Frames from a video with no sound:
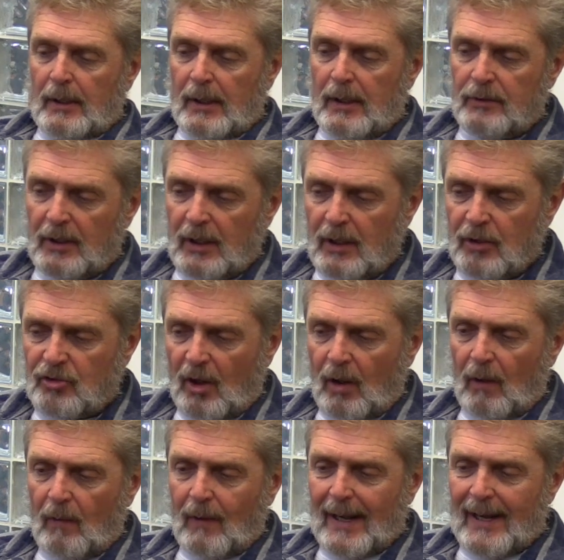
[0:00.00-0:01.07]
it is a
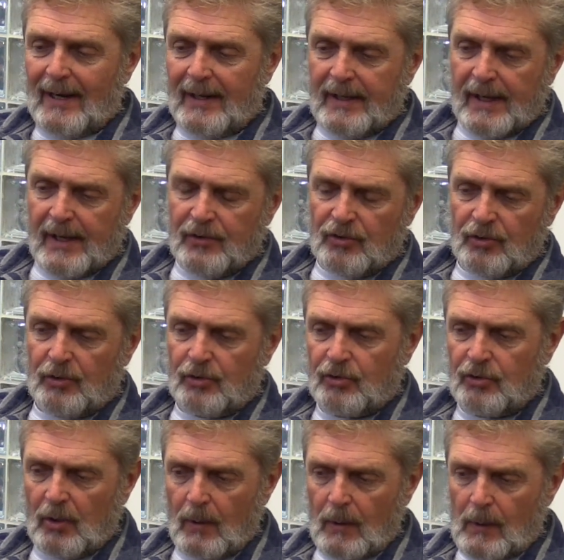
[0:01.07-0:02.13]
lot of
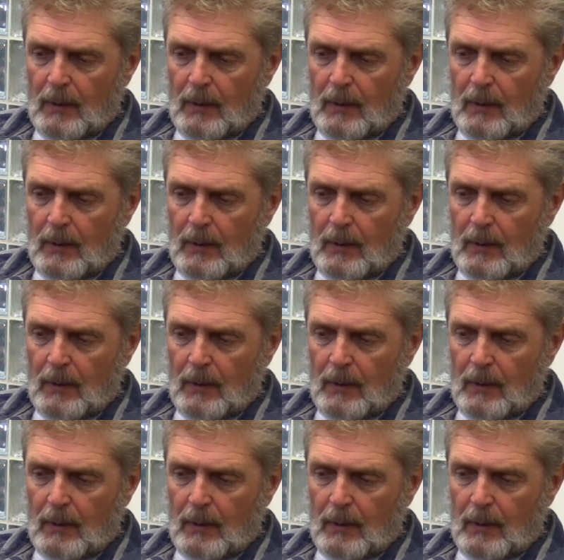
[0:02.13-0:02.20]
cases